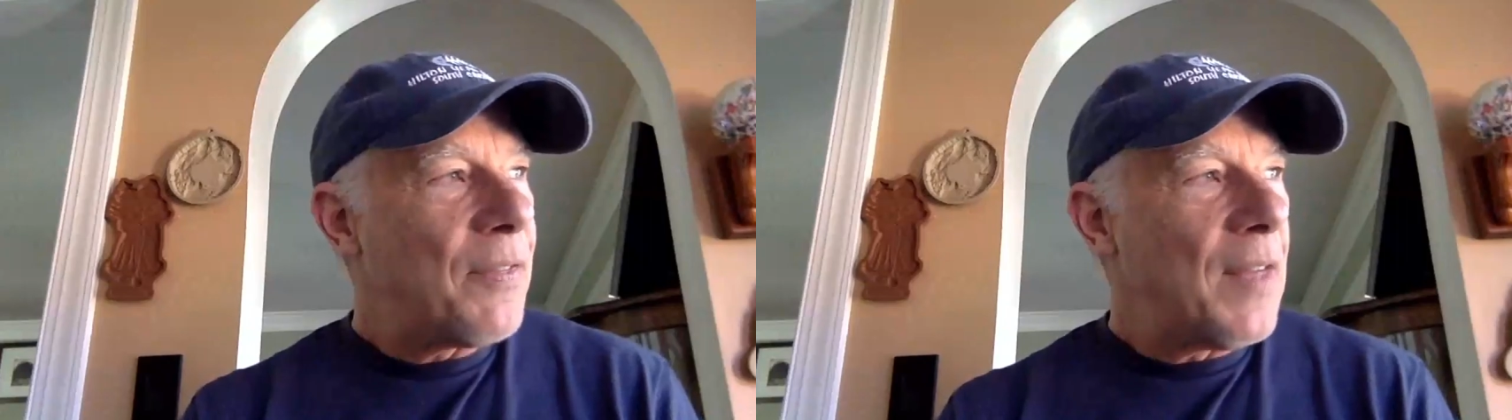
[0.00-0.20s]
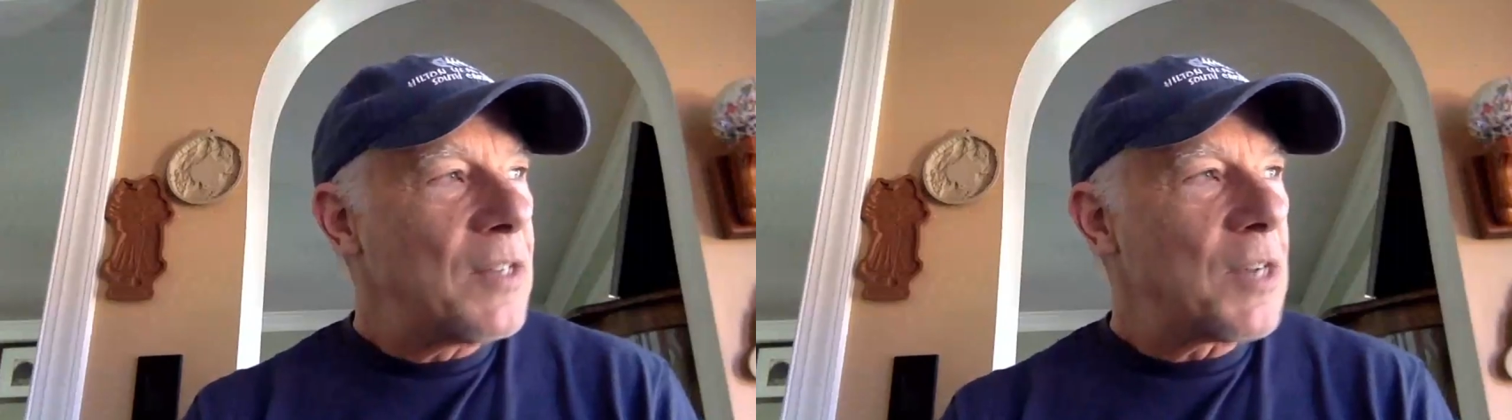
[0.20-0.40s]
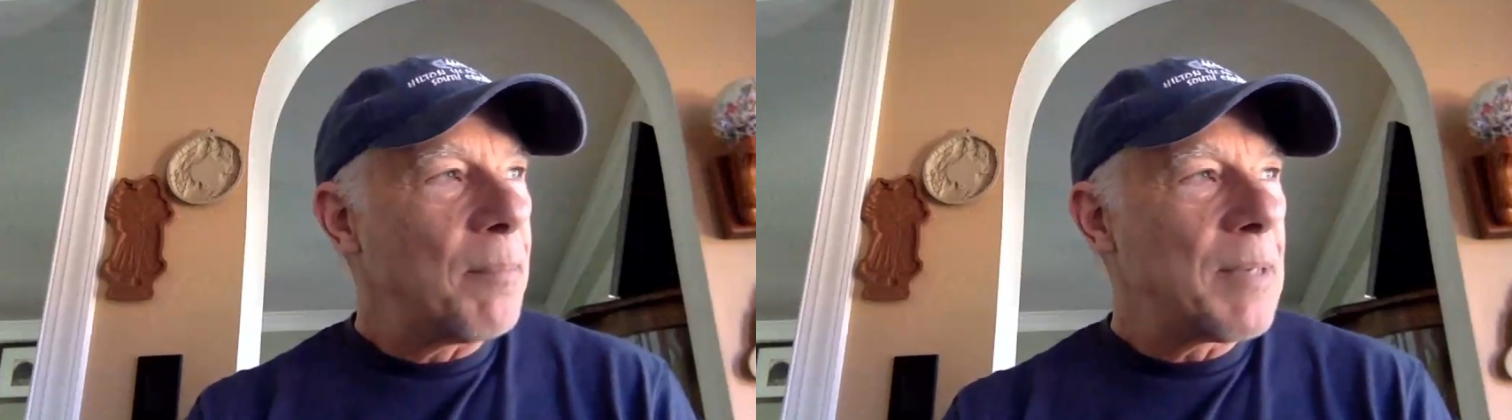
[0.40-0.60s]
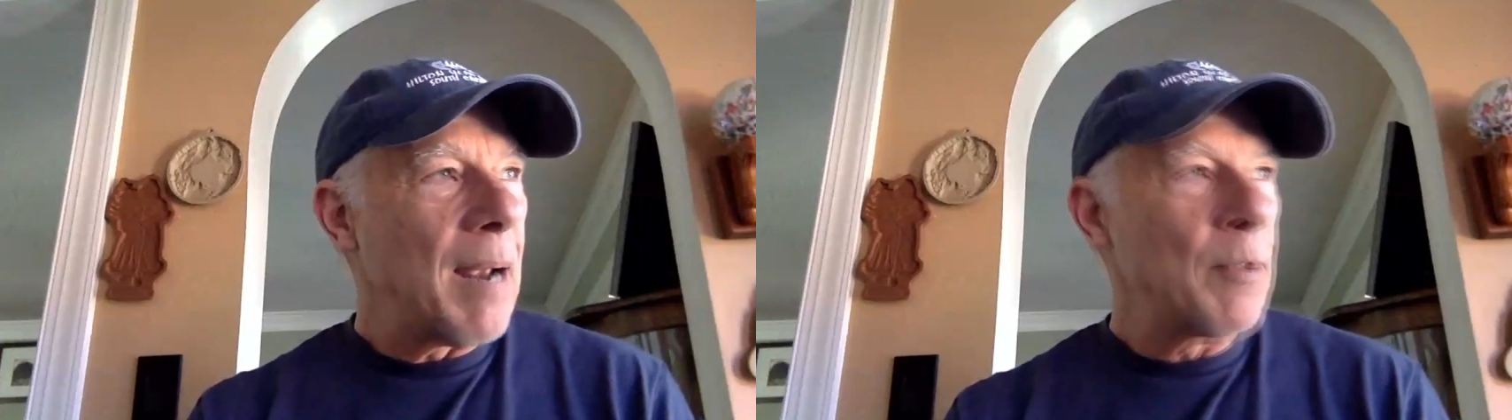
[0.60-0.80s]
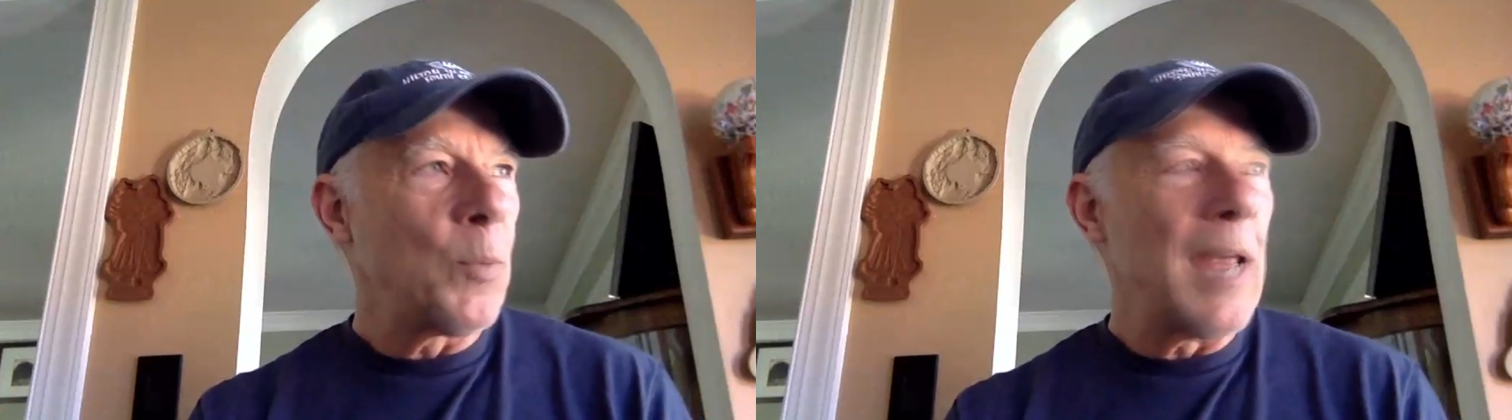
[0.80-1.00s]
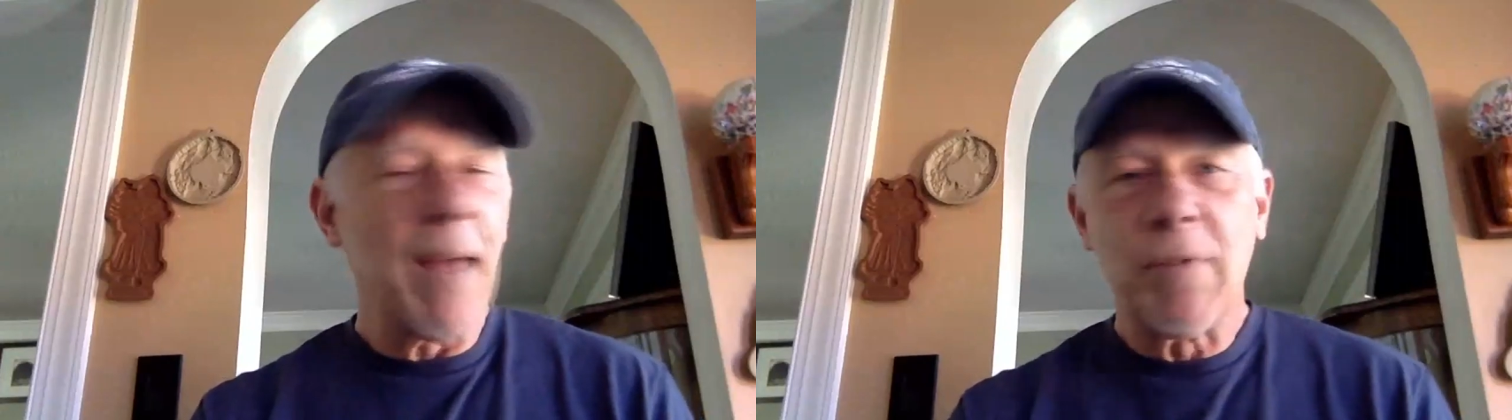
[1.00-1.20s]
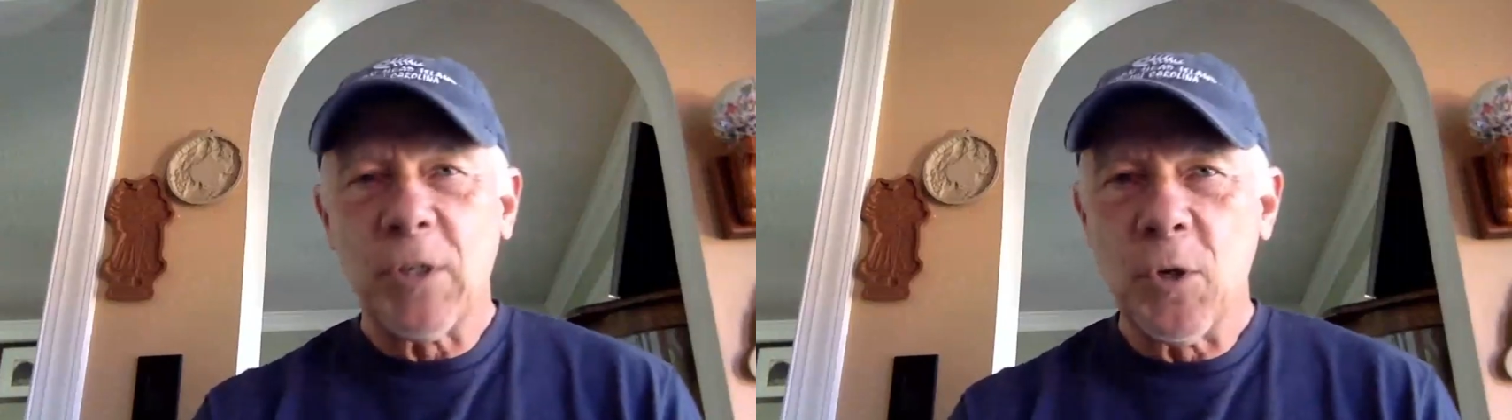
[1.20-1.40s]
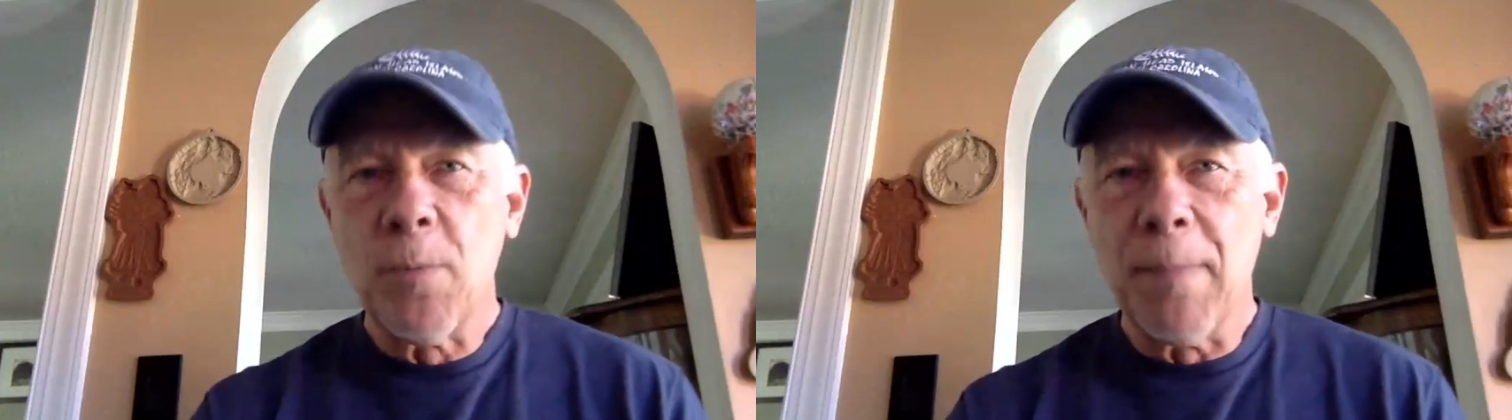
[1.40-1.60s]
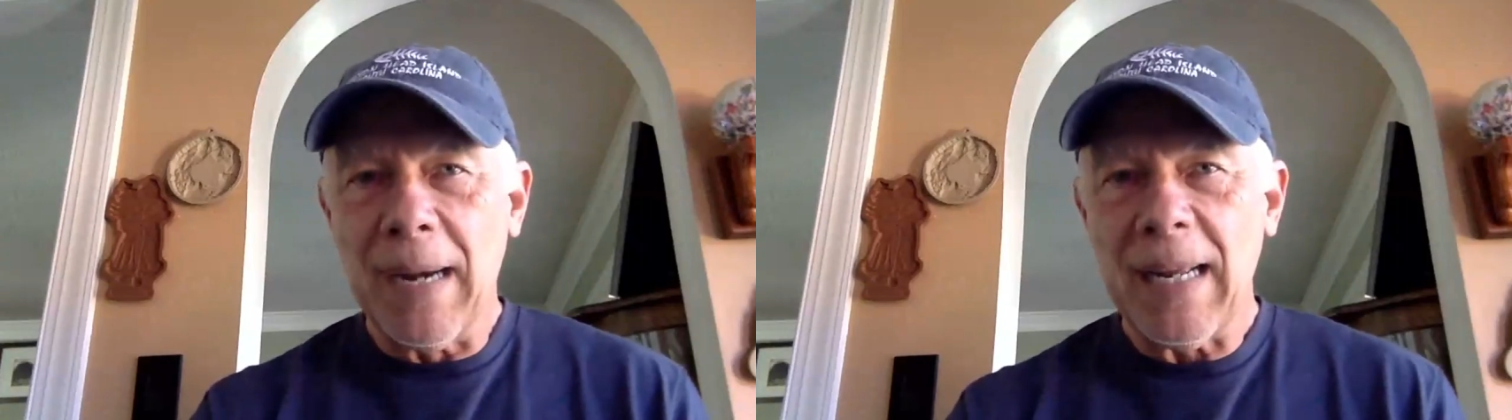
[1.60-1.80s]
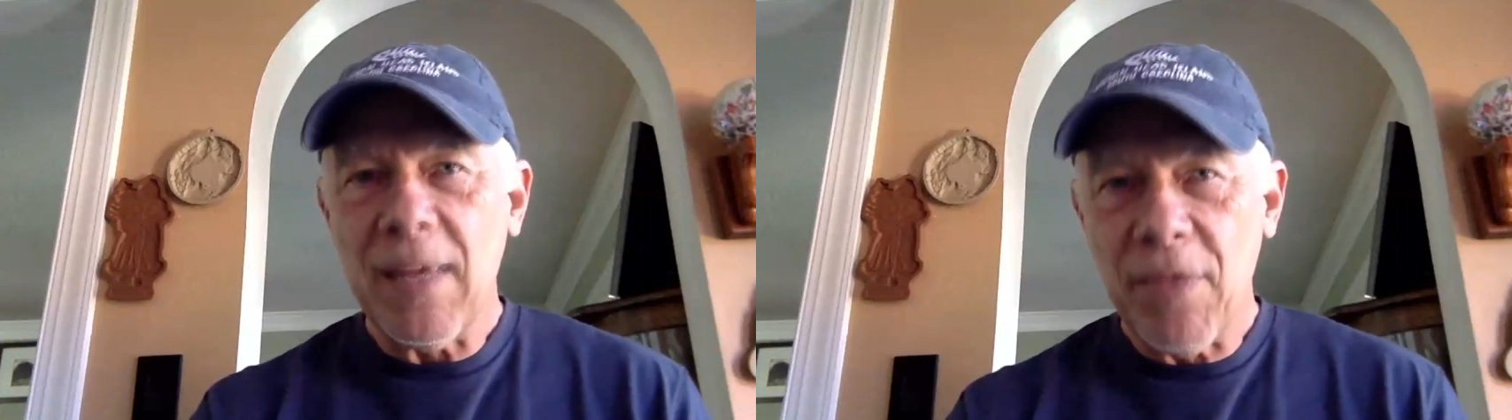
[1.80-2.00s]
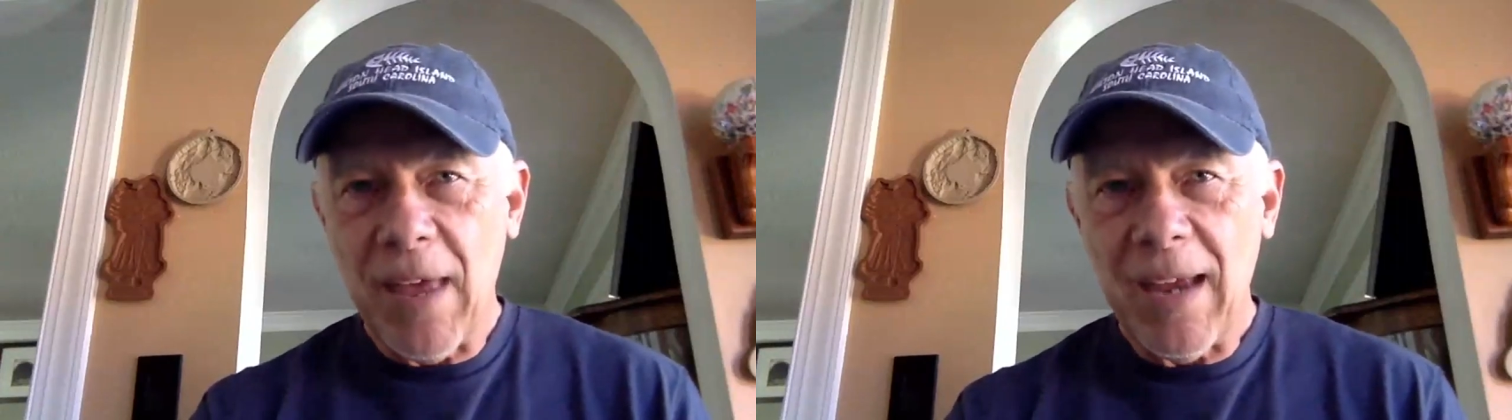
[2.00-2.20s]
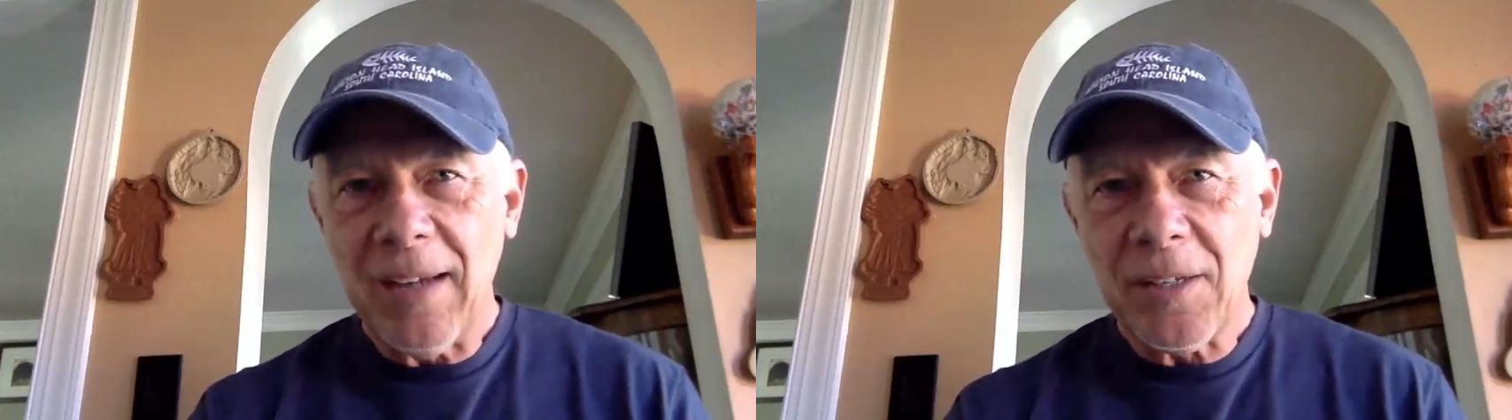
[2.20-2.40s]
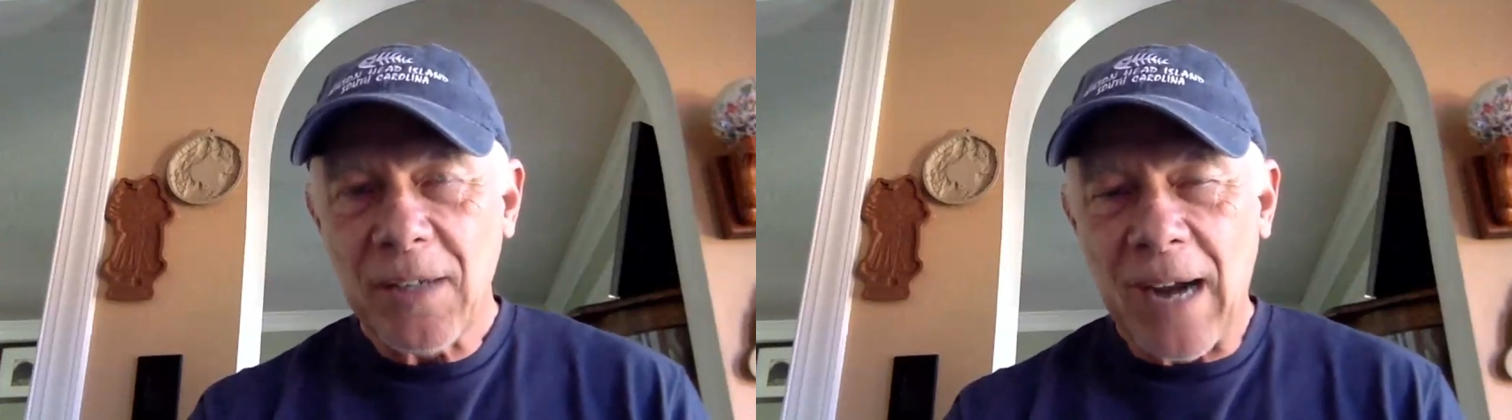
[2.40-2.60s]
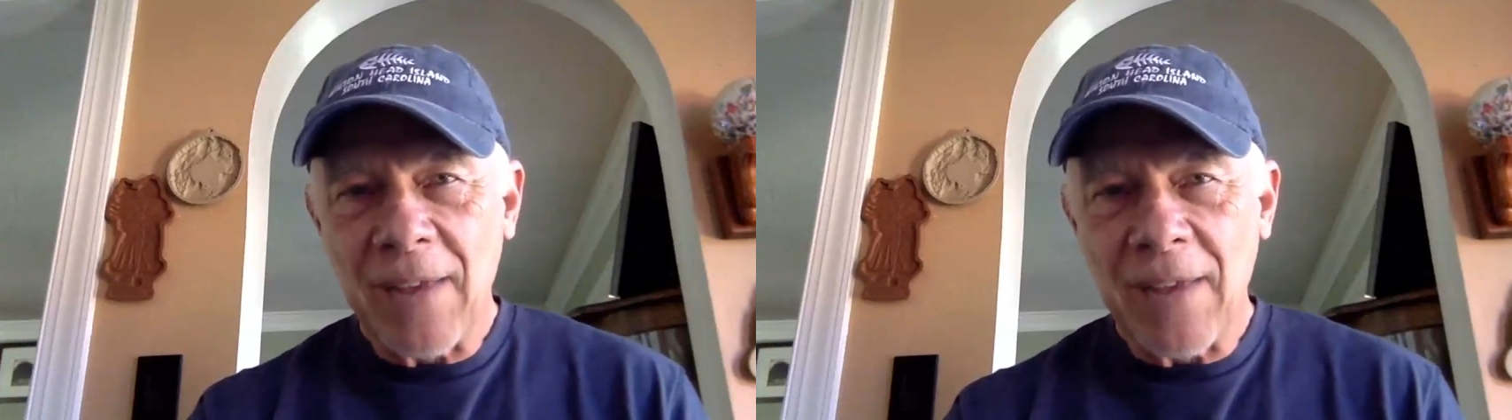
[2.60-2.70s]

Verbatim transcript: I think sometimes we have too many things.